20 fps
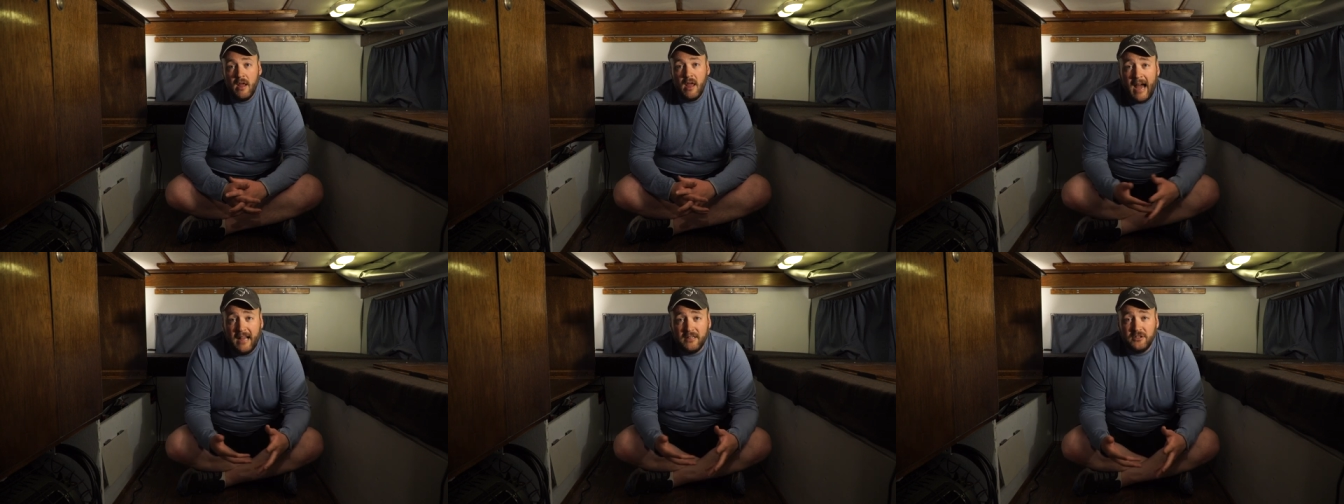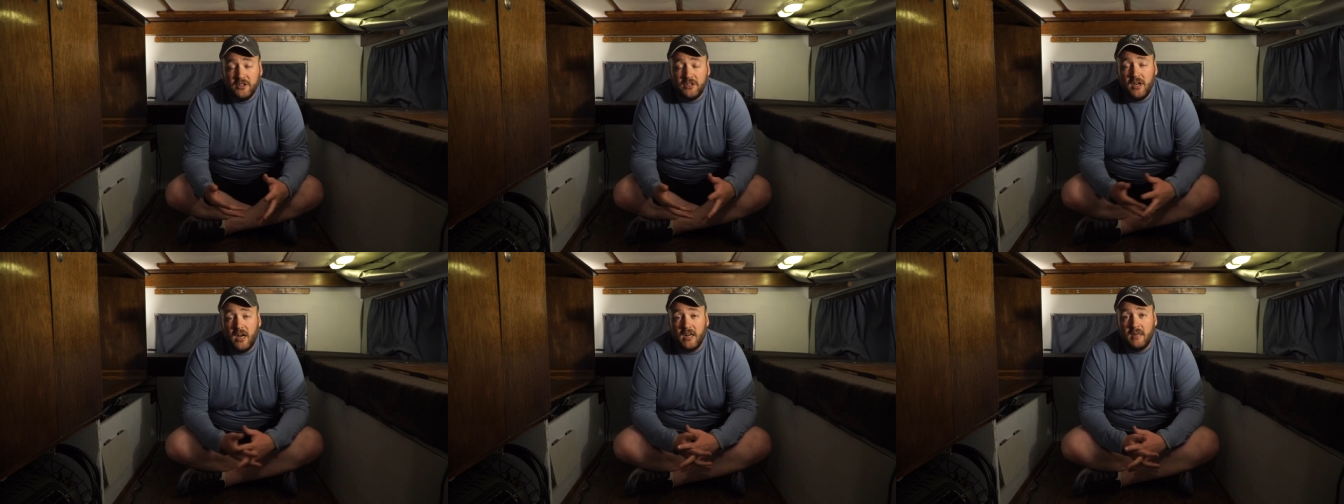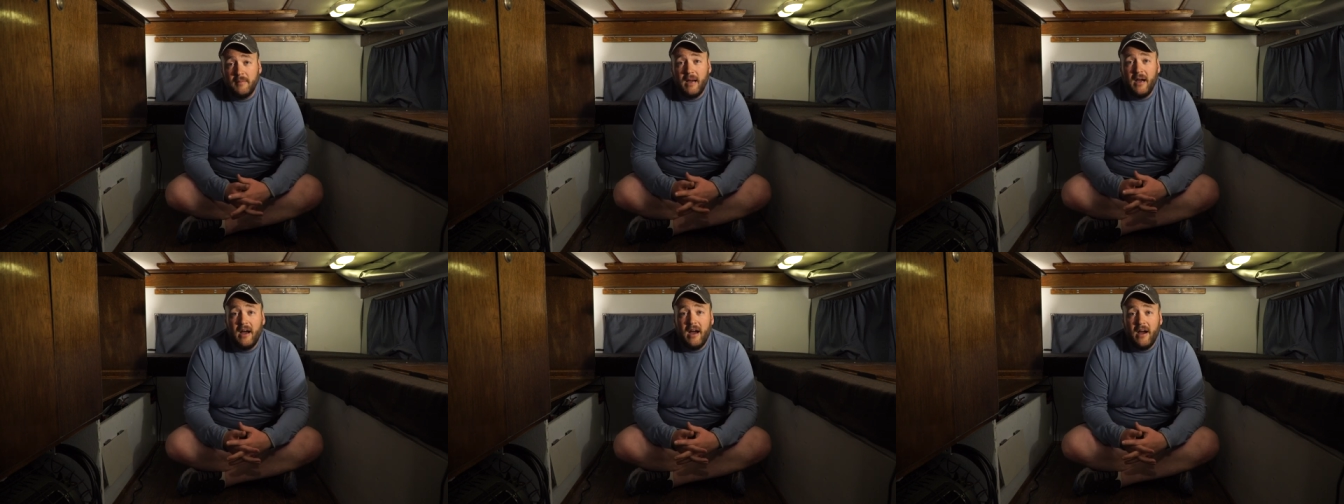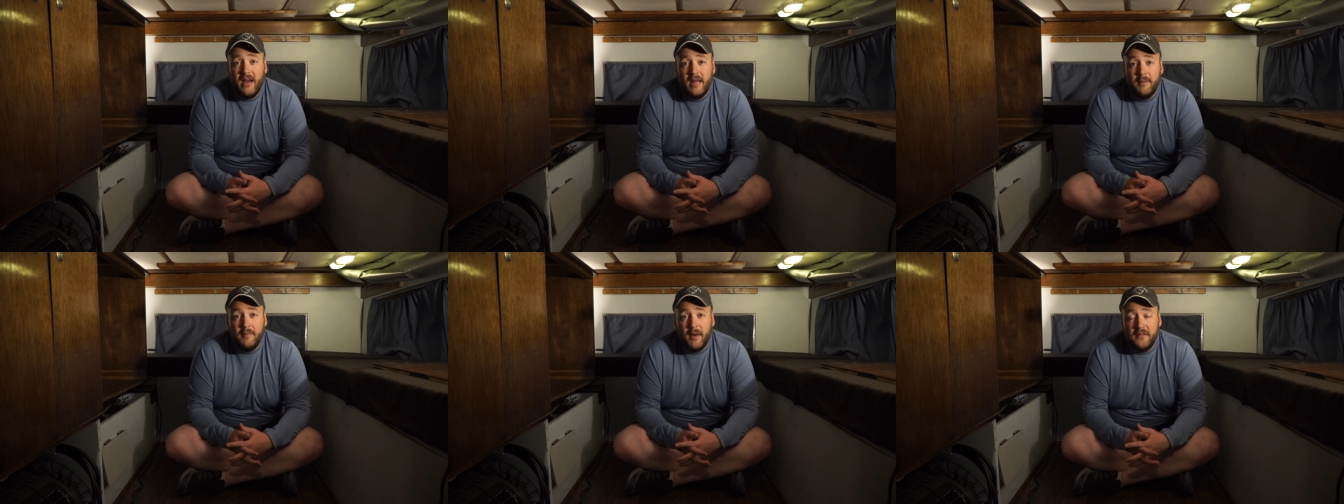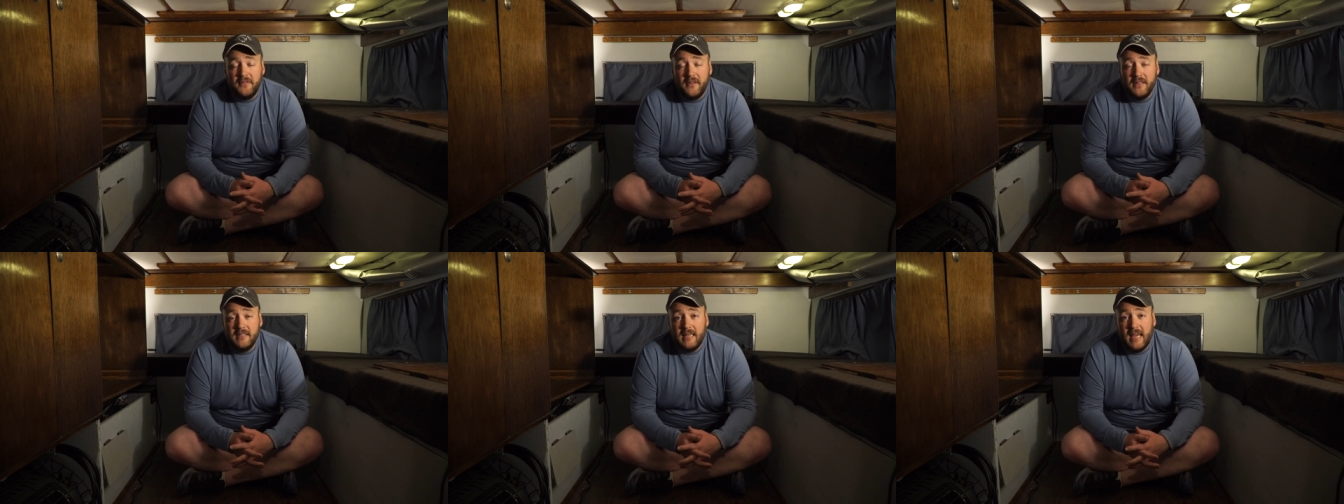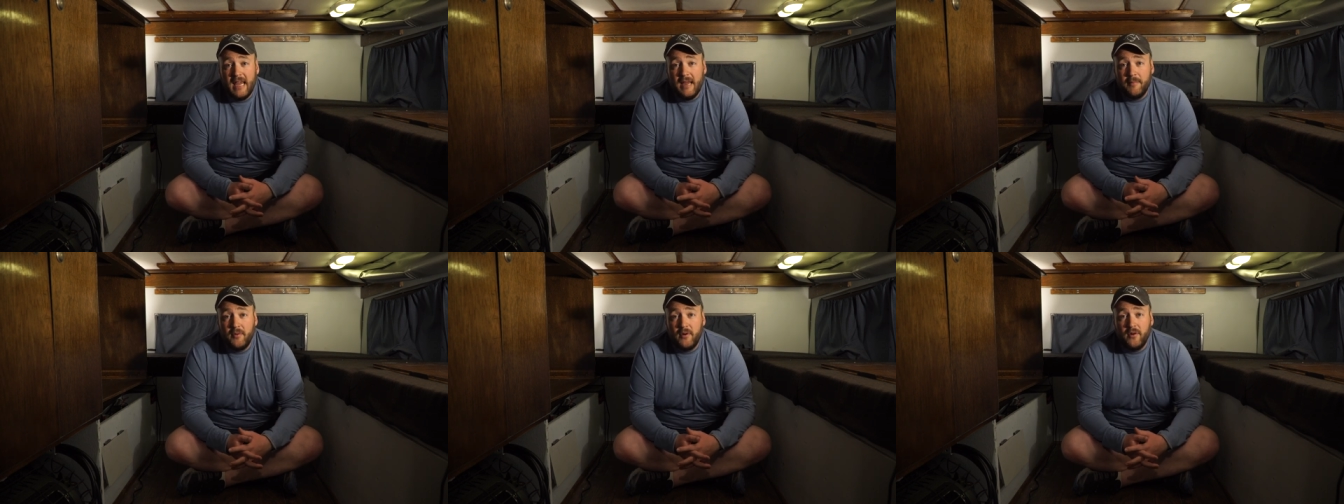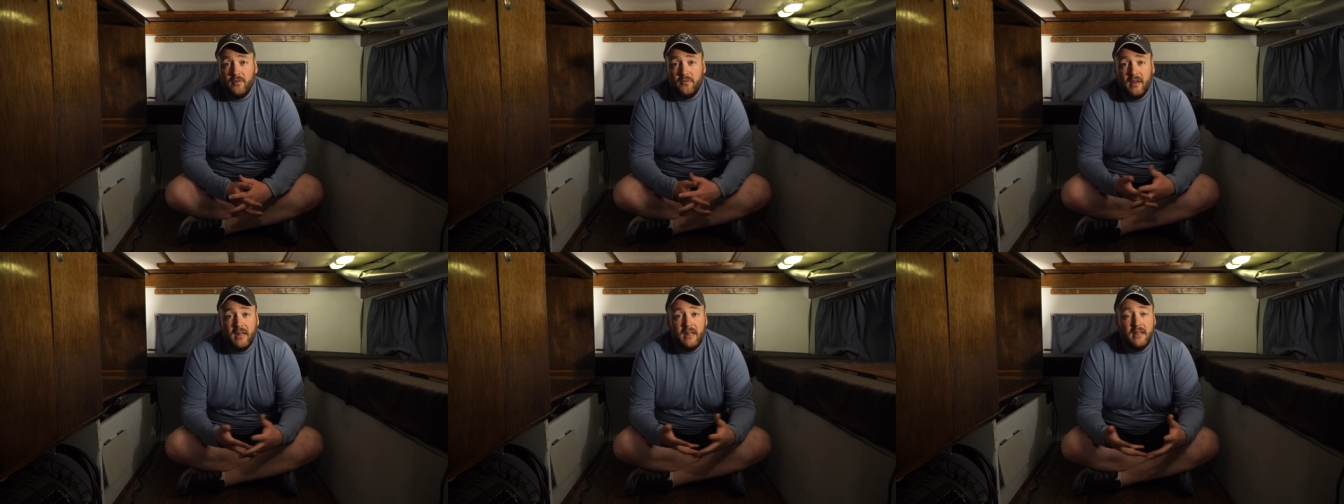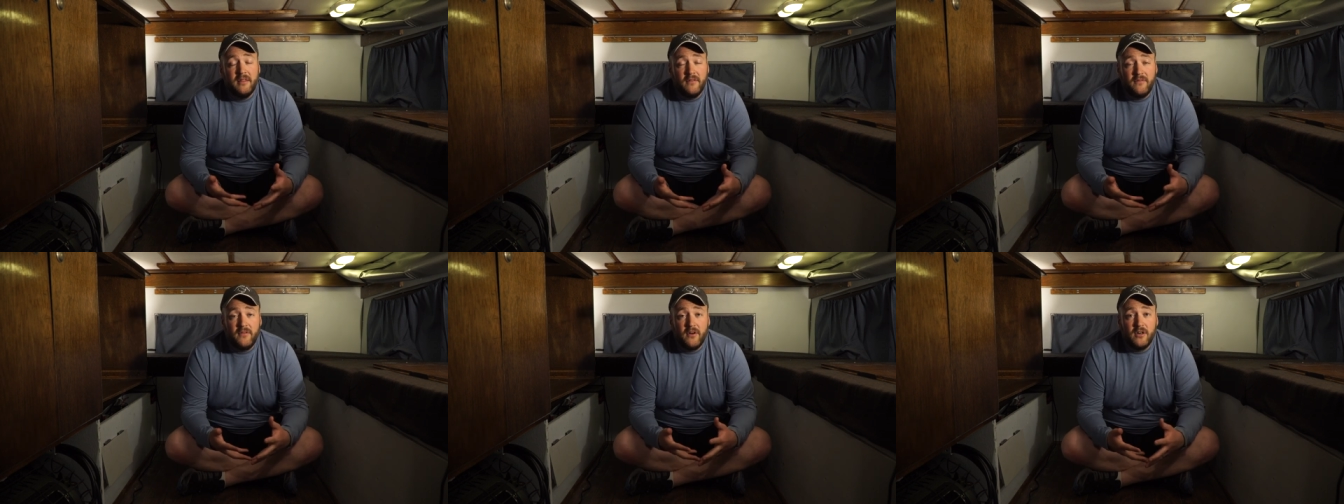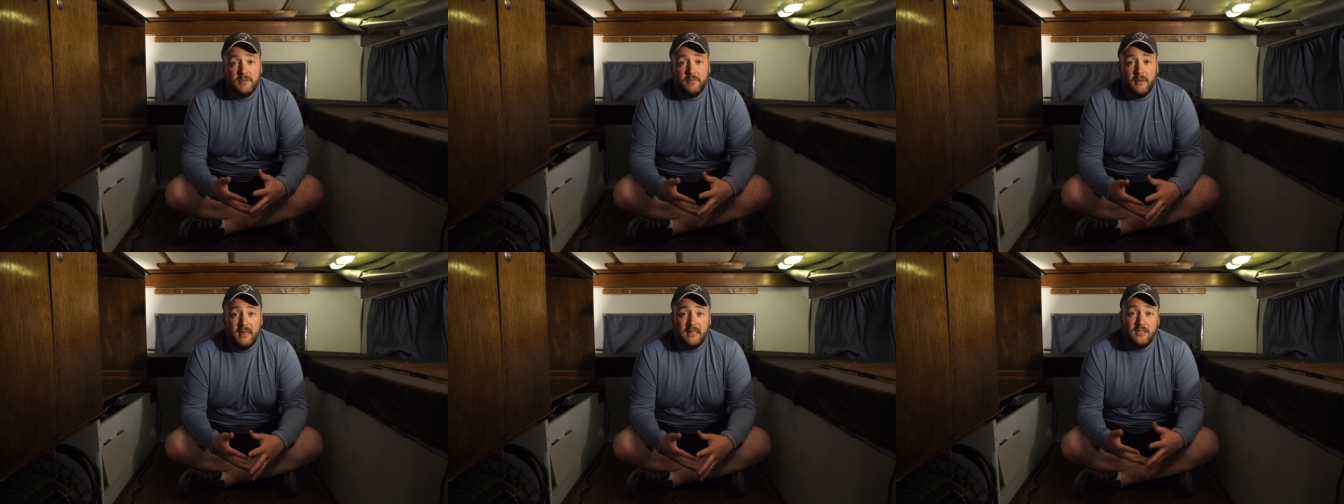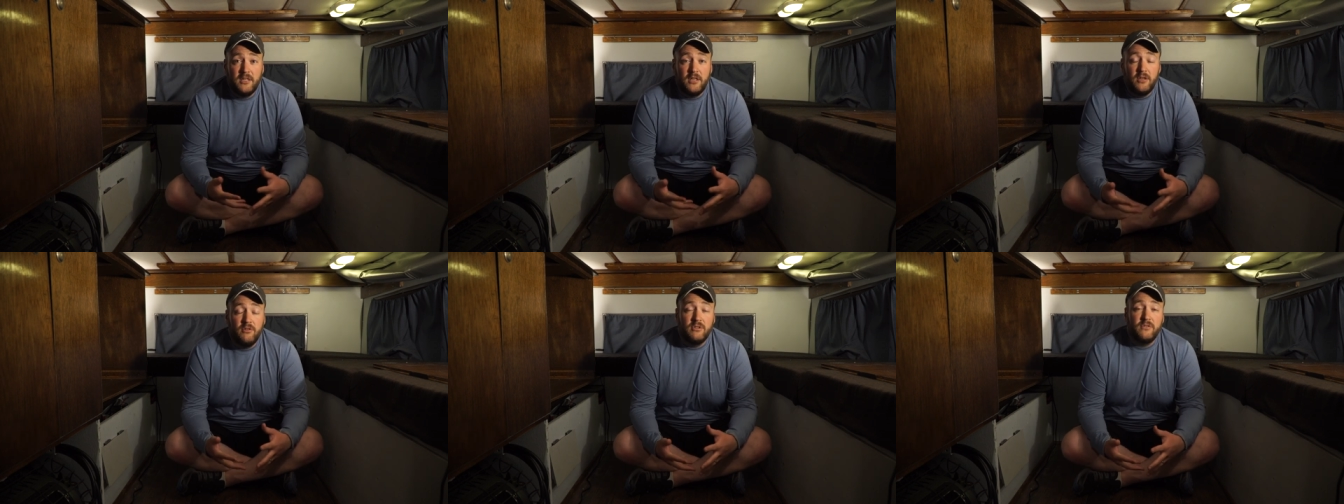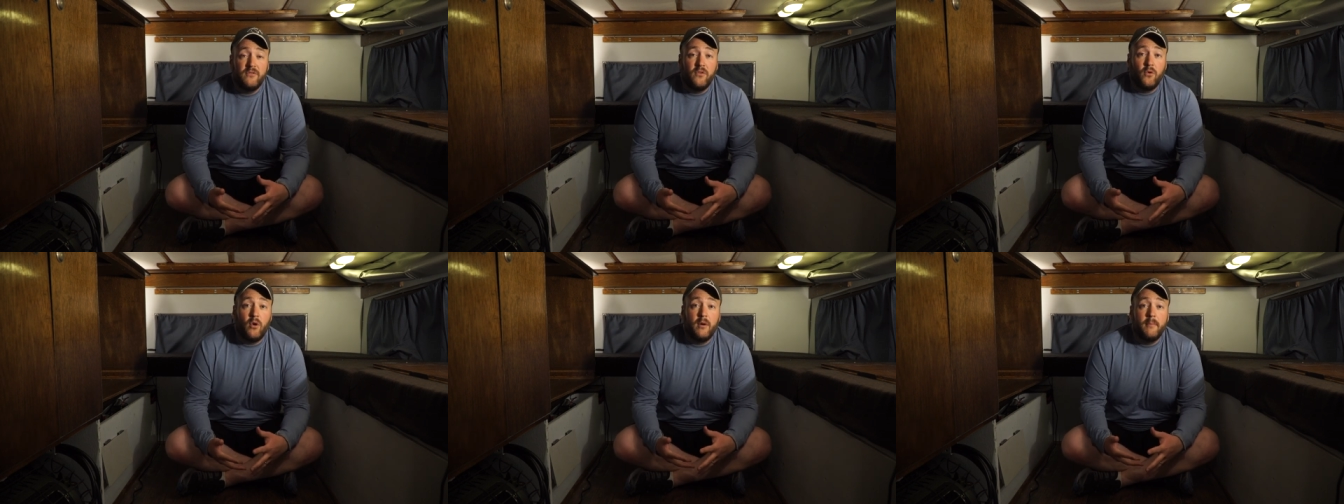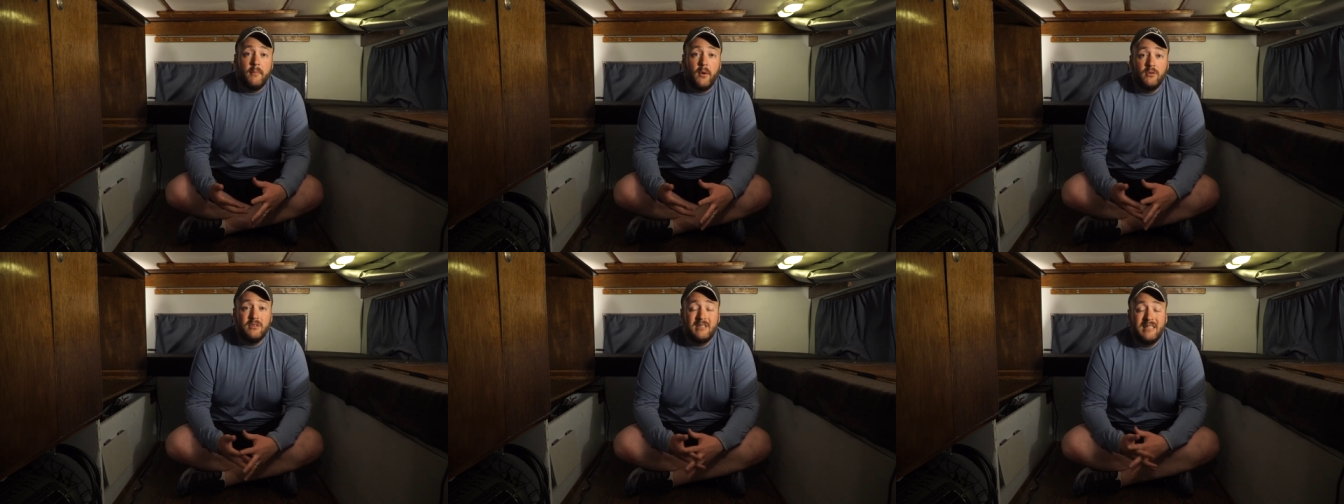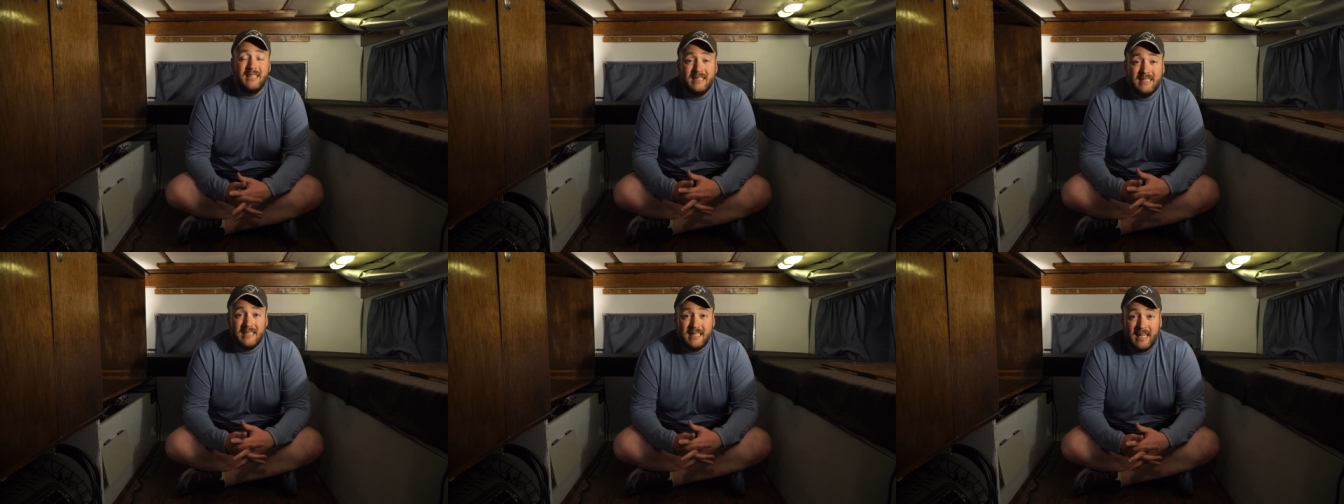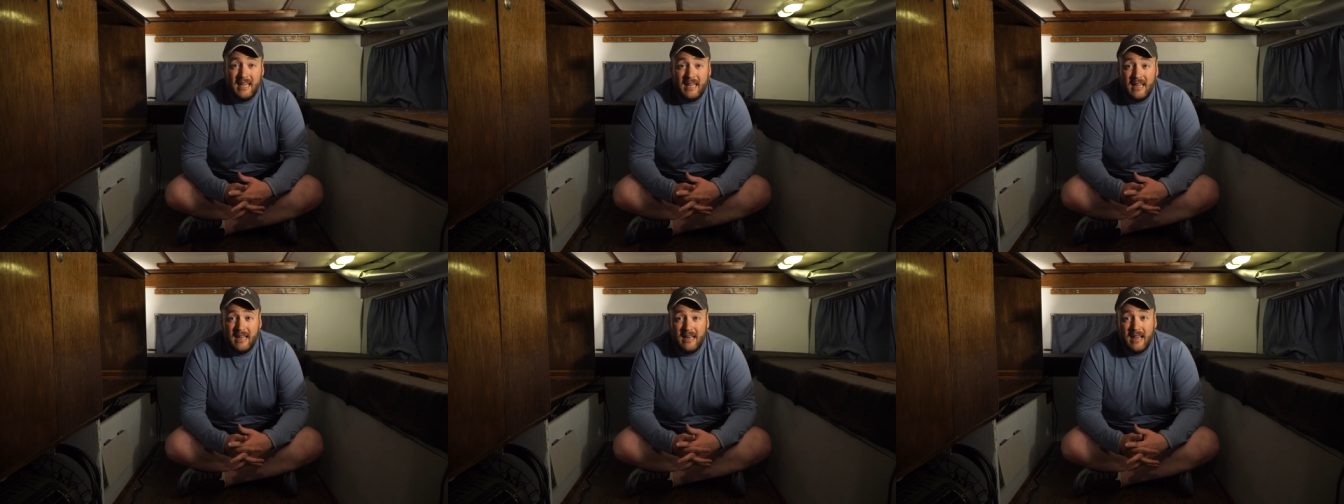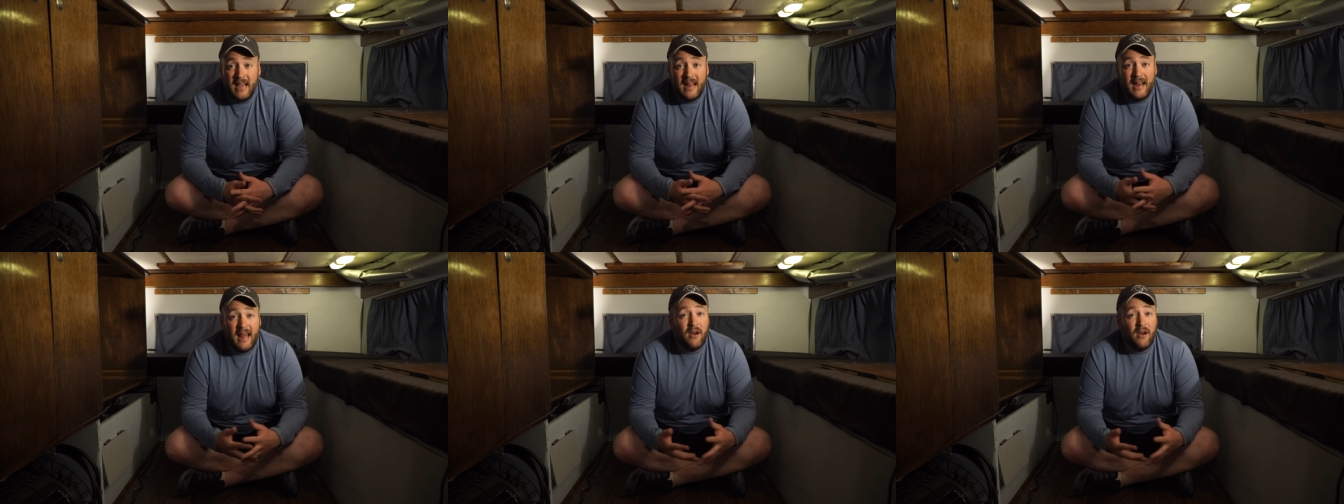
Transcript: I also talked about how I bought this camper really in the first place to use for mostly skiing, and